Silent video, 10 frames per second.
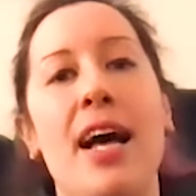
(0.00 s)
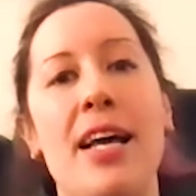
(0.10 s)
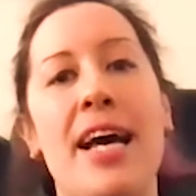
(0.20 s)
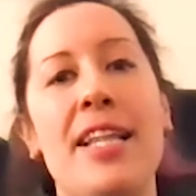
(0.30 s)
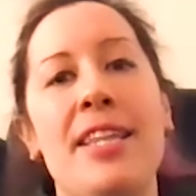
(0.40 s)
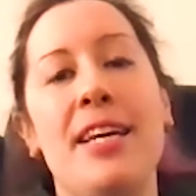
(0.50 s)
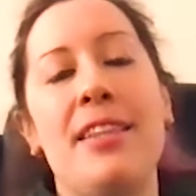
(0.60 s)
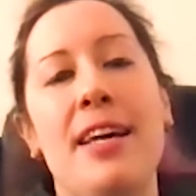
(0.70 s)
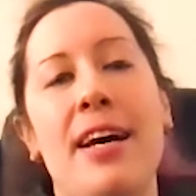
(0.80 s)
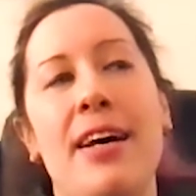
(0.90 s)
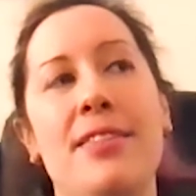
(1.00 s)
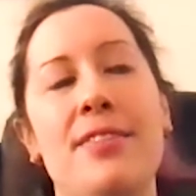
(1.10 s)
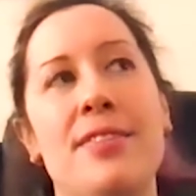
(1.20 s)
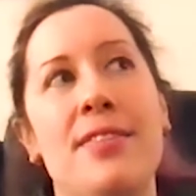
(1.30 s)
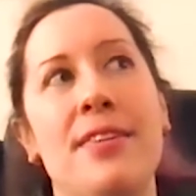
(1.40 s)
I think
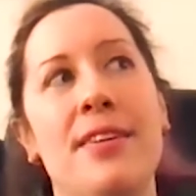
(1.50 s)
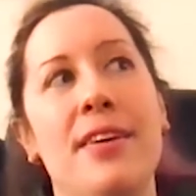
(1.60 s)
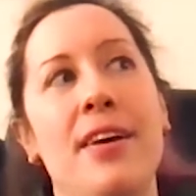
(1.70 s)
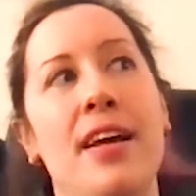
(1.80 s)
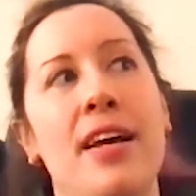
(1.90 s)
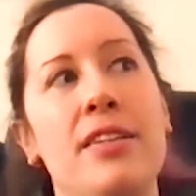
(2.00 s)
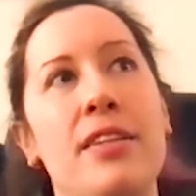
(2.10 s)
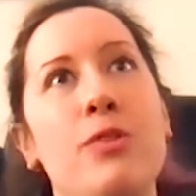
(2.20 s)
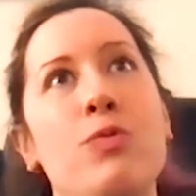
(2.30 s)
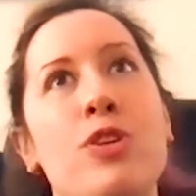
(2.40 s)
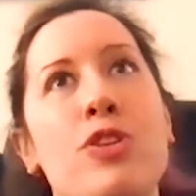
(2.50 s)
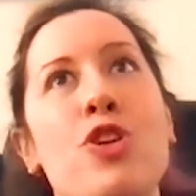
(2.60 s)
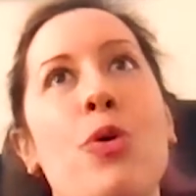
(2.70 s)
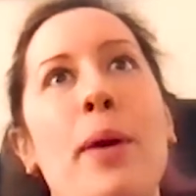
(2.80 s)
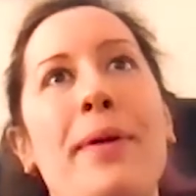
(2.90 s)
that there's
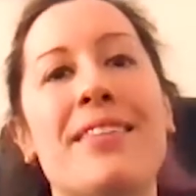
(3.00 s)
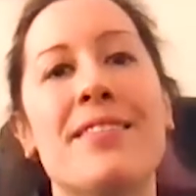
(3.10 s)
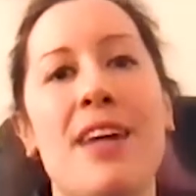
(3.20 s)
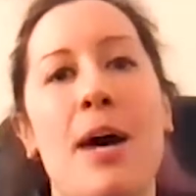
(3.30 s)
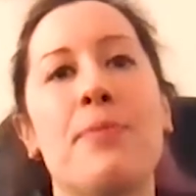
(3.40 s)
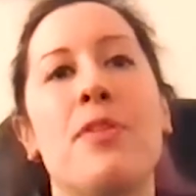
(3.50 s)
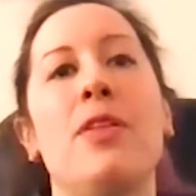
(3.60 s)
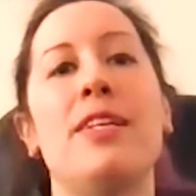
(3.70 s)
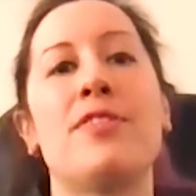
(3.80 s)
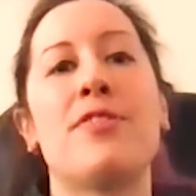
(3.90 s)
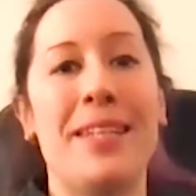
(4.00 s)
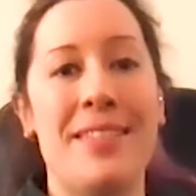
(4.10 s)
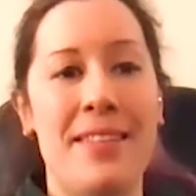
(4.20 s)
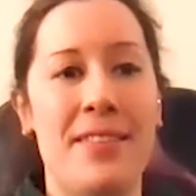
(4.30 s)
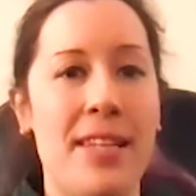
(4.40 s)
no way we can stop the list from
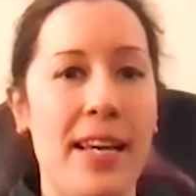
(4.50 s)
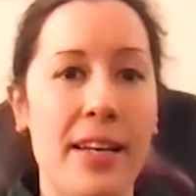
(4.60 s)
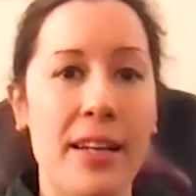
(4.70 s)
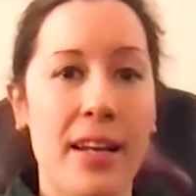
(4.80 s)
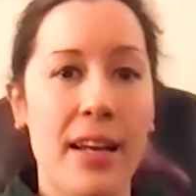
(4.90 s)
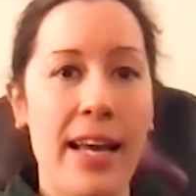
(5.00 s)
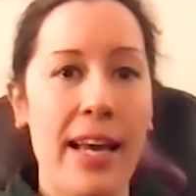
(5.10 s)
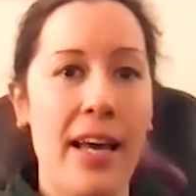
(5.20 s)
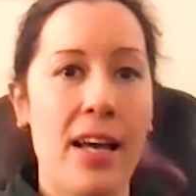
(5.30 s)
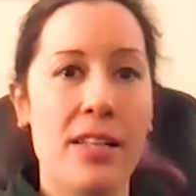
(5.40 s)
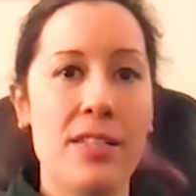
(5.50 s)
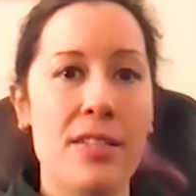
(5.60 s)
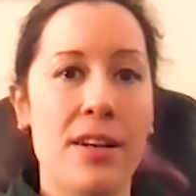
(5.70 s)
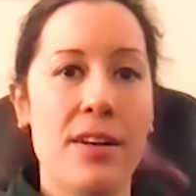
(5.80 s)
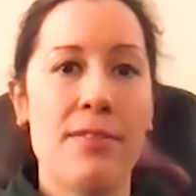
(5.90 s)
existing.
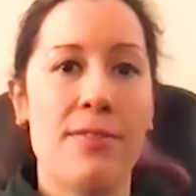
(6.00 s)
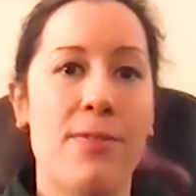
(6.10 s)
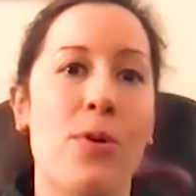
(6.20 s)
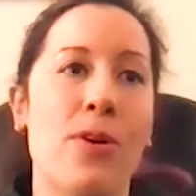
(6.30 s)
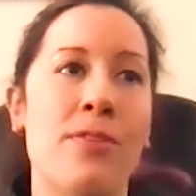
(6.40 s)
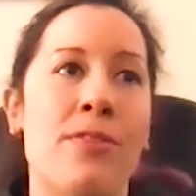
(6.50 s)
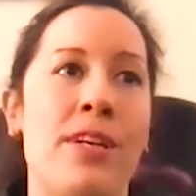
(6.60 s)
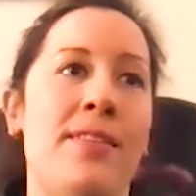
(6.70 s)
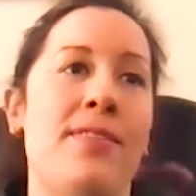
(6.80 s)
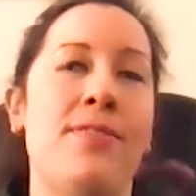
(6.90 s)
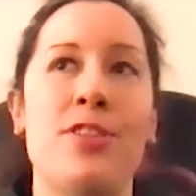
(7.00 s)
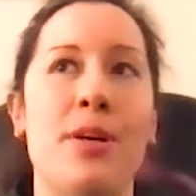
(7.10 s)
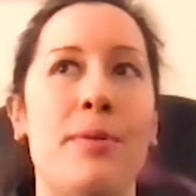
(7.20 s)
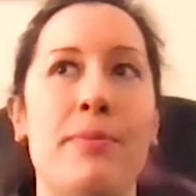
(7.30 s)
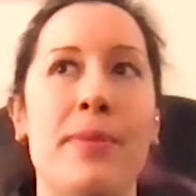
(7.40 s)
And for
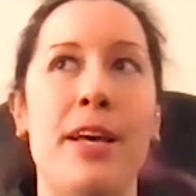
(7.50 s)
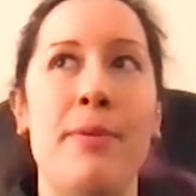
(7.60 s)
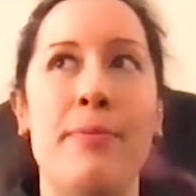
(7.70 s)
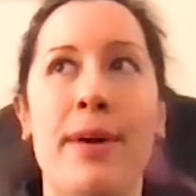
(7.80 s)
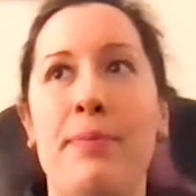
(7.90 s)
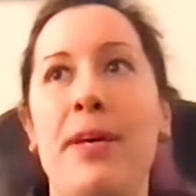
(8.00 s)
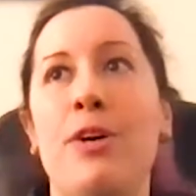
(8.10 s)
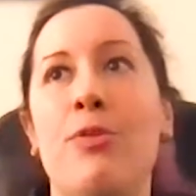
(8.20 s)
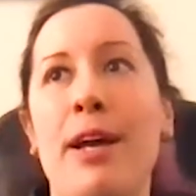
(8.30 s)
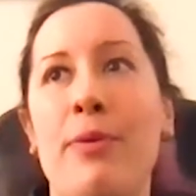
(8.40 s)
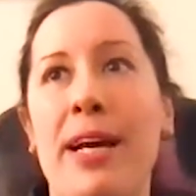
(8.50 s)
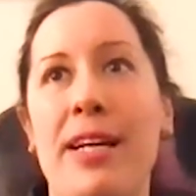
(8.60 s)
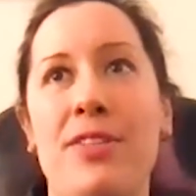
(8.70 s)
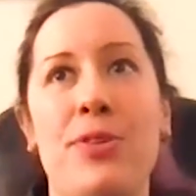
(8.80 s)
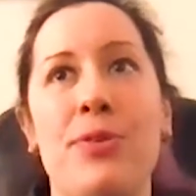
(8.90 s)
some, it might be a great
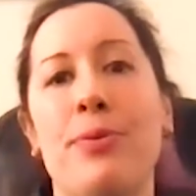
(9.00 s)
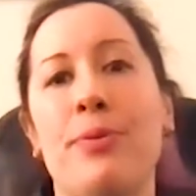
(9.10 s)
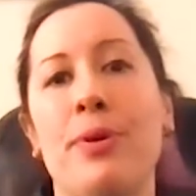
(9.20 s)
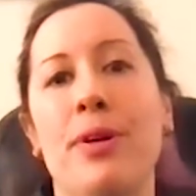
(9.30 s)
way to